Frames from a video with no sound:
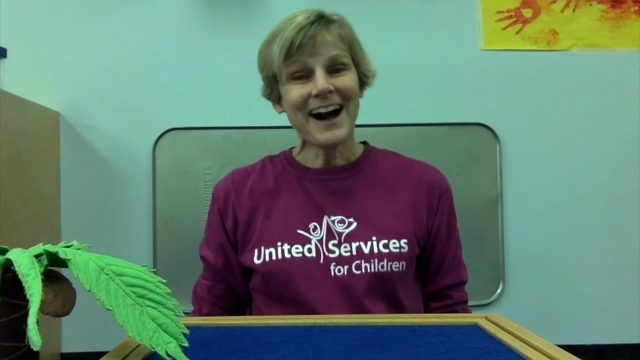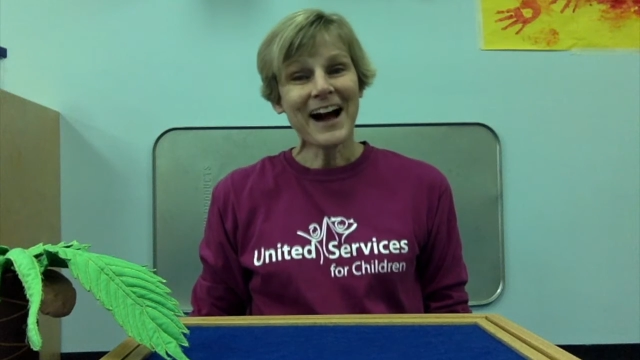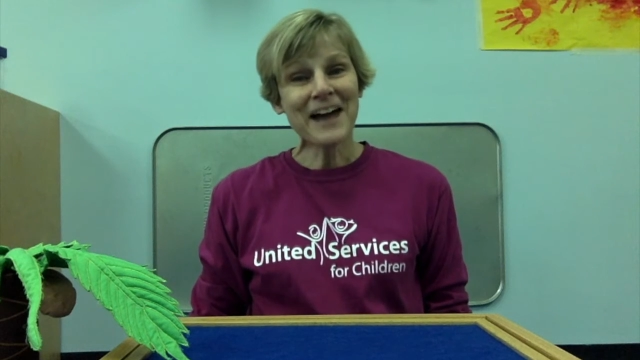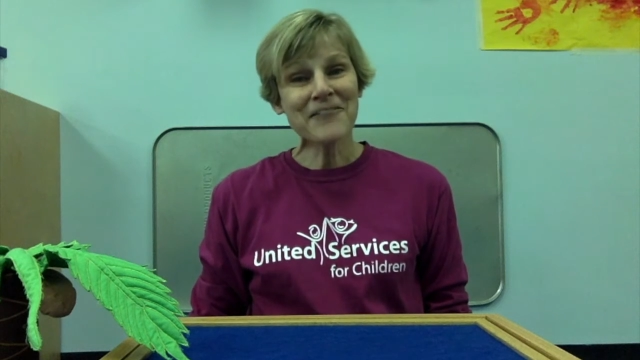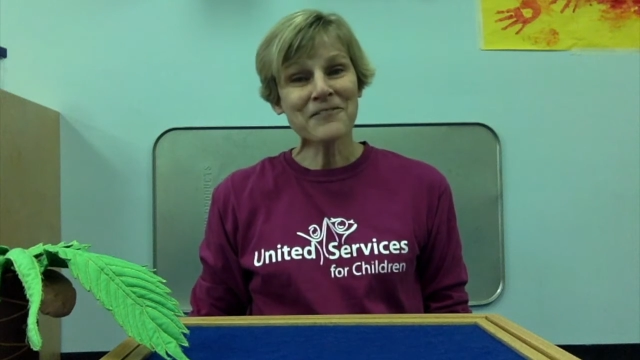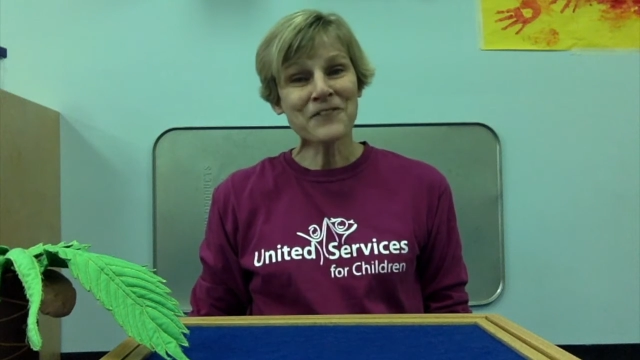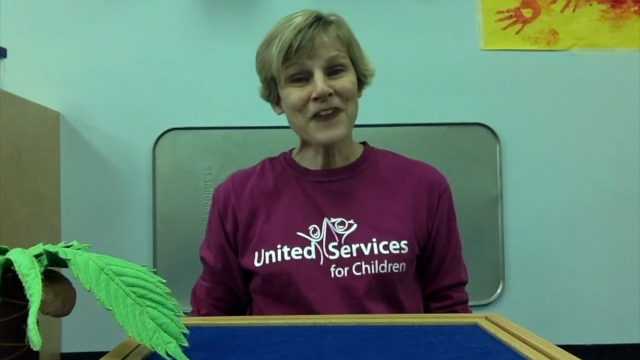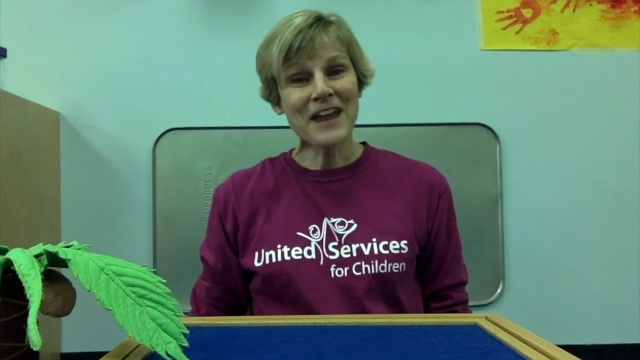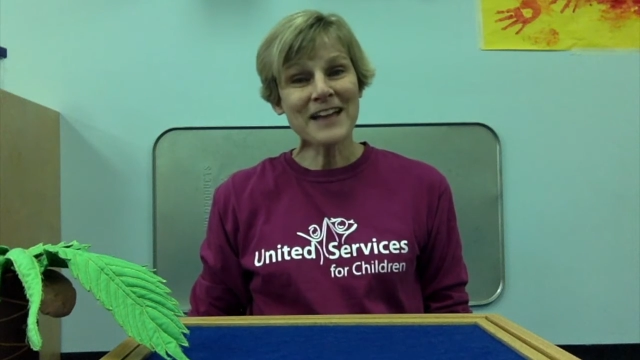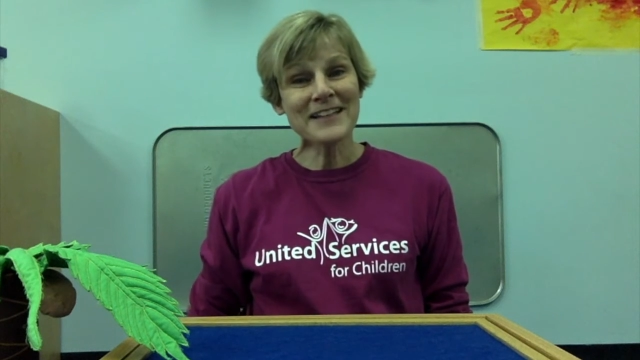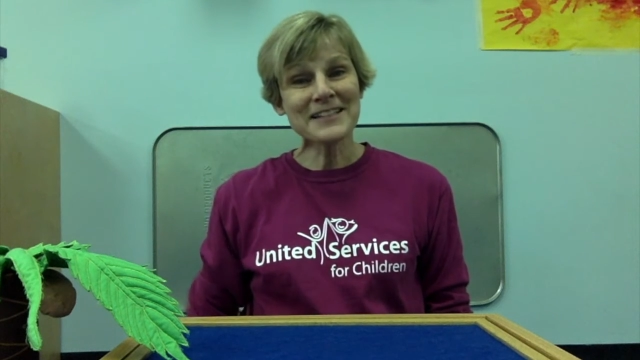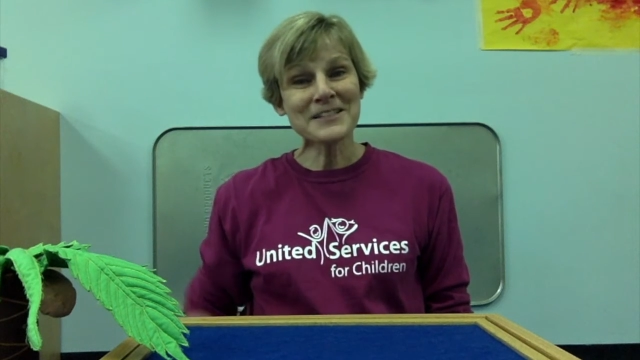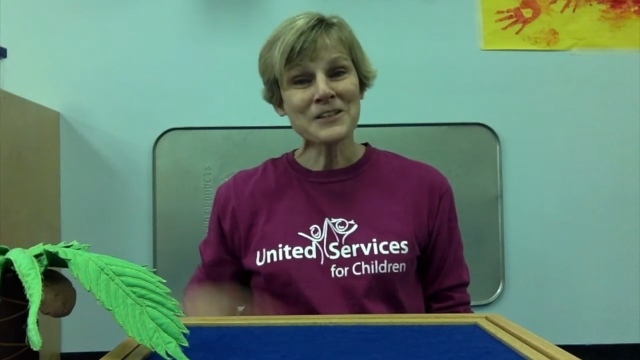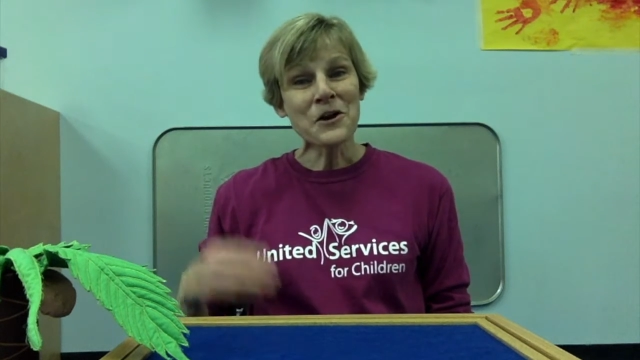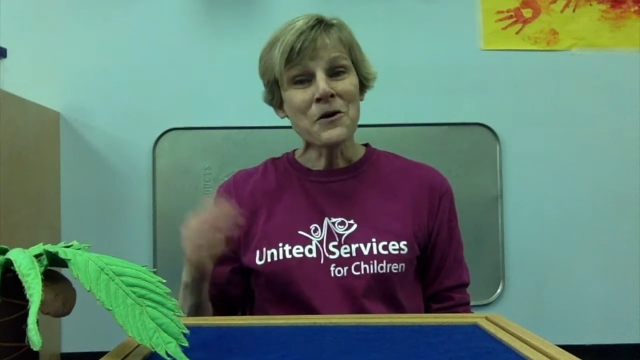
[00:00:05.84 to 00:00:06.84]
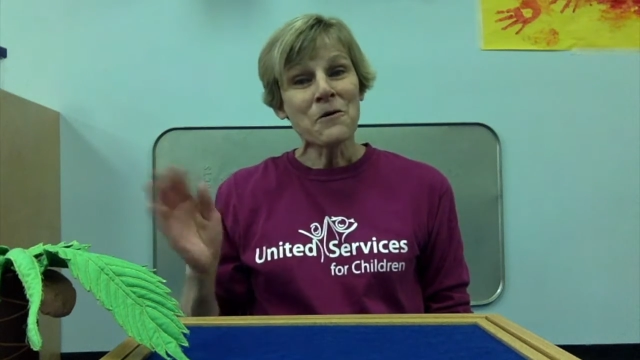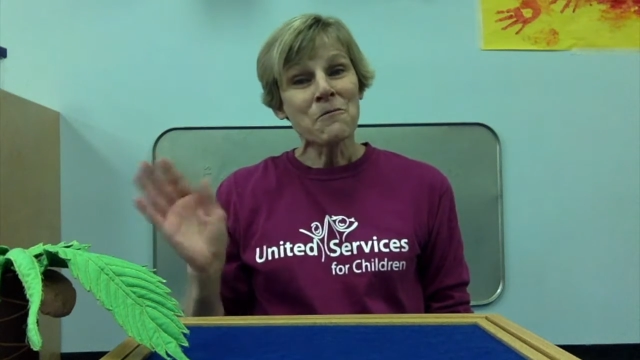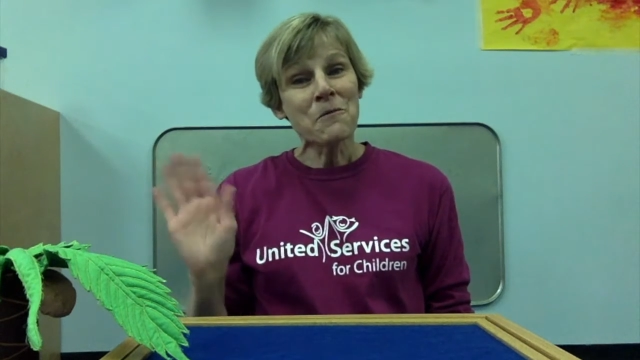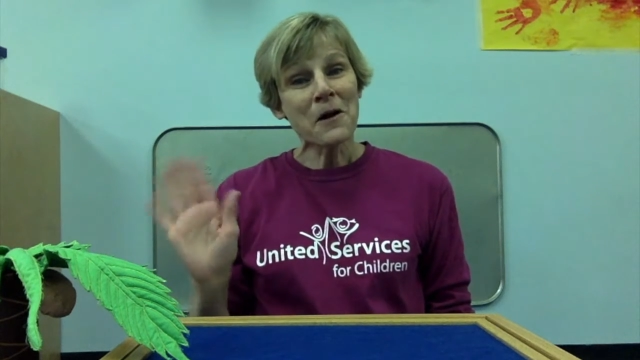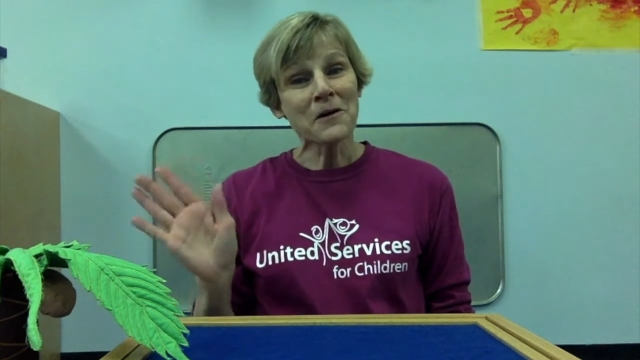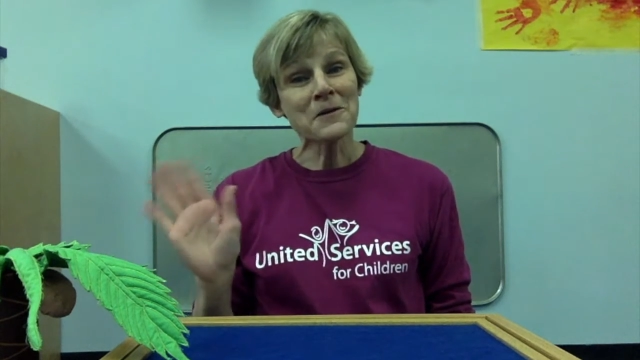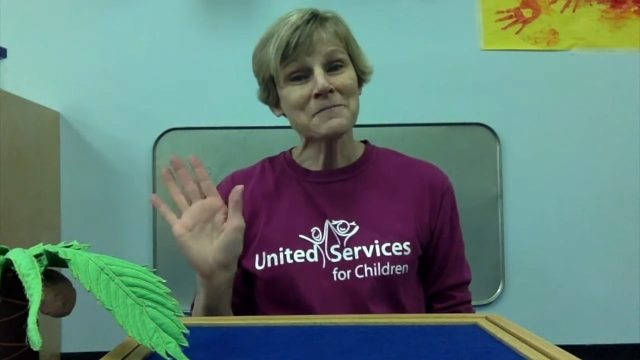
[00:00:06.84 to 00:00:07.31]
Hi, friends.
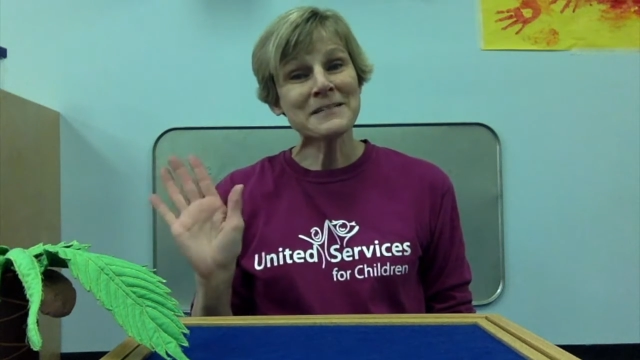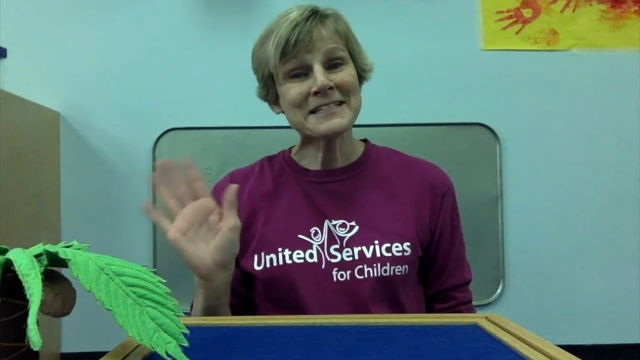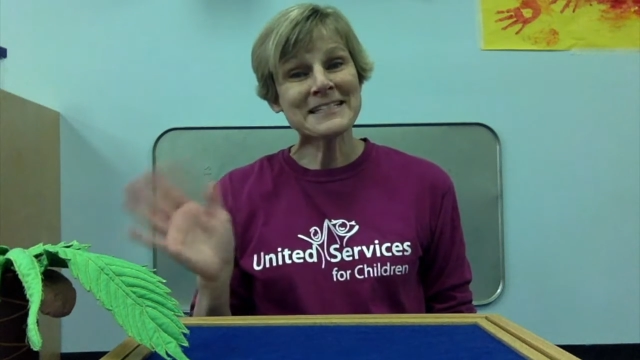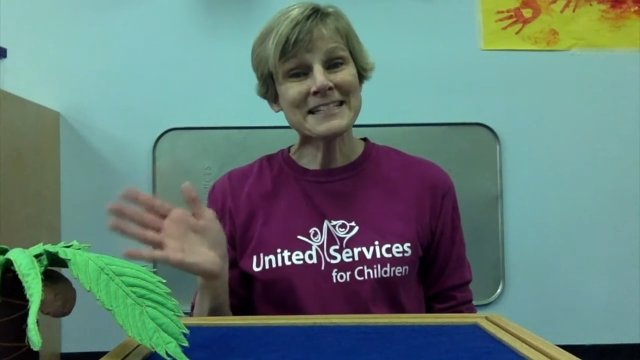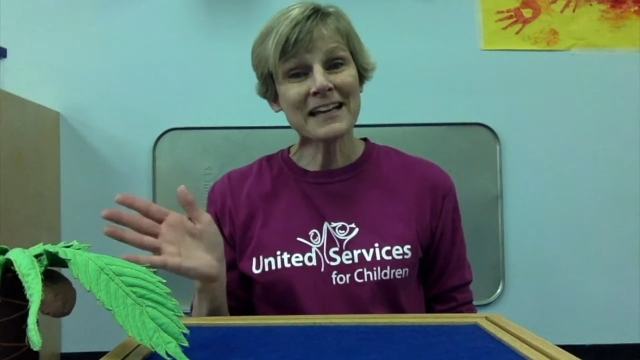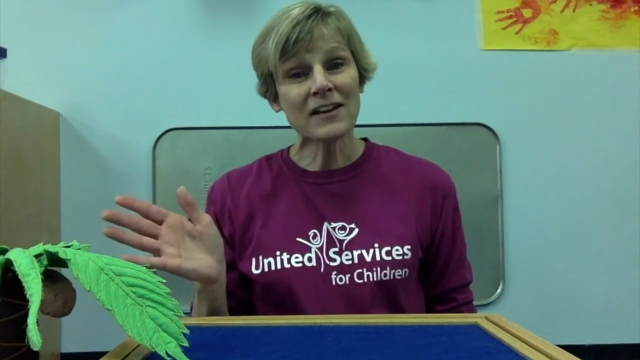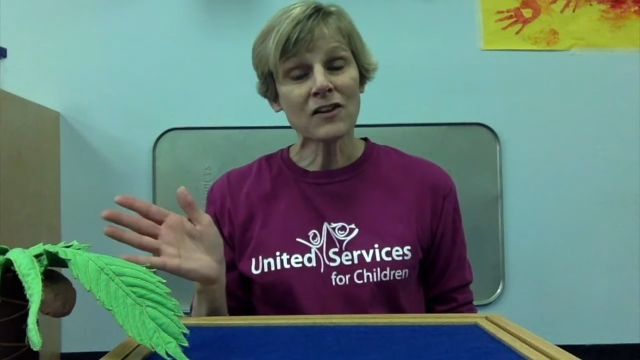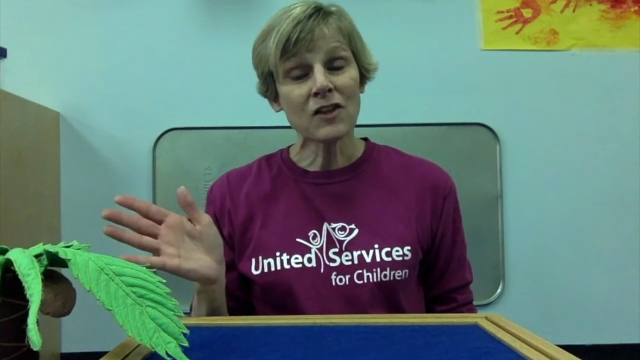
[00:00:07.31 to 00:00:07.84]
Welcome to Sing